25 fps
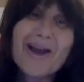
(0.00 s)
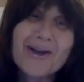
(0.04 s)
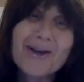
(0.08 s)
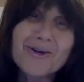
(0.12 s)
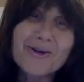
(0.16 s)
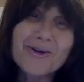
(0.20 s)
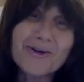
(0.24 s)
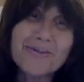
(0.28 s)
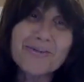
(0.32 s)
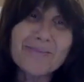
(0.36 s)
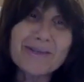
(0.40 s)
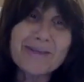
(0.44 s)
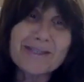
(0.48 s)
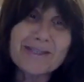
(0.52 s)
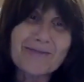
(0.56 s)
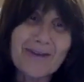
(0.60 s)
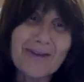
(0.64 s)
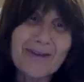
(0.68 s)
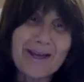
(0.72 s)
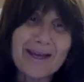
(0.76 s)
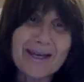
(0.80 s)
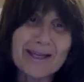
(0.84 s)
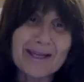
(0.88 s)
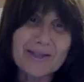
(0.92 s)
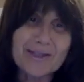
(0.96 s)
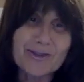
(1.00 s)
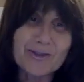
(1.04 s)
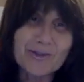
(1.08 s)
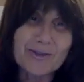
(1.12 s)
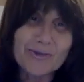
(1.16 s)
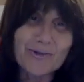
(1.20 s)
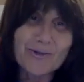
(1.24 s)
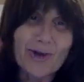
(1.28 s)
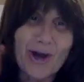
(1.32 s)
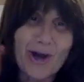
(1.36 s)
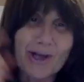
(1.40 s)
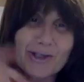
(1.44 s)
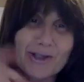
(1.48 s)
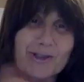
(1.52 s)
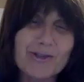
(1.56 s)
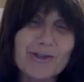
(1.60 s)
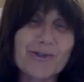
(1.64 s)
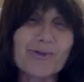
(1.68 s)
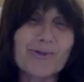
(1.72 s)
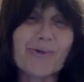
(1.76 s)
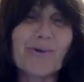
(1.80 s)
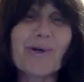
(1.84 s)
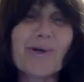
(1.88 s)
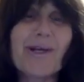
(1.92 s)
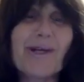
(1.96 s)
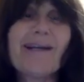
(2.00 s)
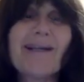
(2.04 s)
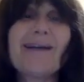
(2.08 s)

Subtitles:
Your mitzvah is do not do.